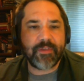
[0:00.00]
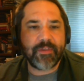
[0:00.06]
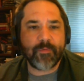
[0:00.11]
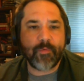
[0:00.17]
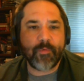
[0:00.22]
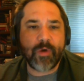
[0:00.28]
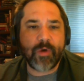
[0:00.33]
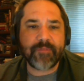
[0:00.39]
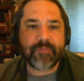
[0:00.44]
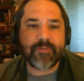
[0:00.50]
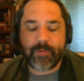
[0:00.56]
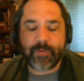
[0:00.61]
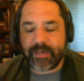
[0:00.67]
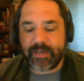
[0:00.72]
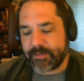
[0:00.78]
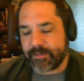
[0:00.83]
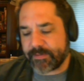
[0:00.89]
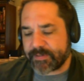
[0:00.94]
One of the
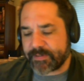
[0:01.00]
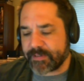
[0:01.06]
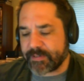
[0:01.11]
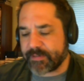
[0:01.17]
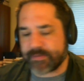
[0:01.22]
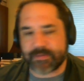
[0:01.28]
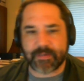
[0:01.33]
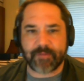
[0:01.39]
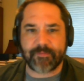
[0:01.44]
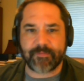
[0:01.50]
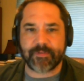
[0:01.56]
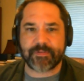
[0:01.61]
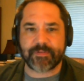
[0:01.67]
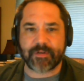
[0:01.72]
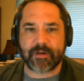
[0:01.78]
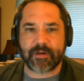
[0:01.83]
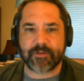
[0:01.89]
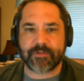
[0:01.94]
weaknesses of the
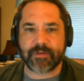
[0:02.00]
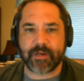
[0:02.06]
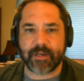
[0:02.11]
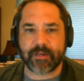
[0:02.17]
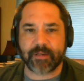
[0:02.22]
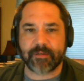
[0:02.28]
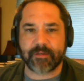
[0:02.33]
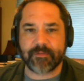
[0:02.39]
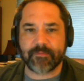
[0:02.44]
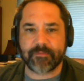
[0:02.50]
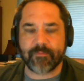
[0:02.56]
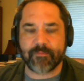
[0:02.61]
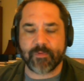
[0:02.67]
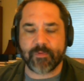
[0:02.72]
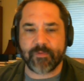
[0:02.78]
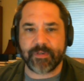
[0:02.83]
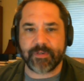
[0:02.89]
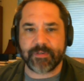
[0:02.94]
Star Trek
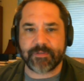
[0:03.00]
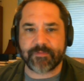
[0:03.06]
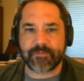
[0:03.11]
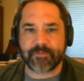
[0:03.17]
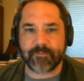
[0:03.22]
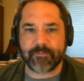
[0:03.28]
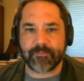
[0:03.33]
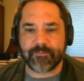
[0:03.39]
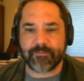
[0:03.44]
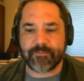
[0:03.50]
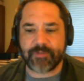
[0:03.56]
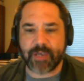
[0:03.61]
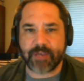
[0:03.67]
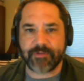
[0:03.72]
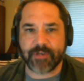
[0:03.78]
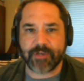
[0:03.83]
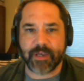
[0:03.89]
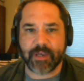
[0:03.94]
movies from
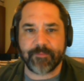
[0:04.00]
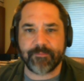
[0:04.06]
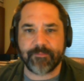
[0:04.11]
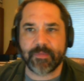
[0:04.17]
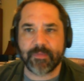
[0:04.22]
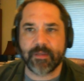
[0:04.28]
JJ